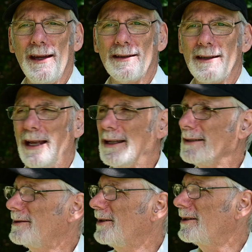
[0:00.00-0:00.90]
Today I'd
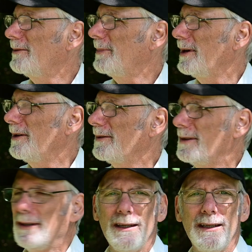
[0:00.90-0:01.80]
like to talk about
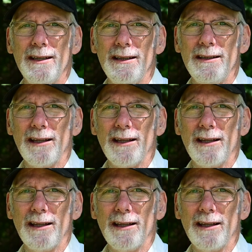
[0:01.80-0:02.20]
the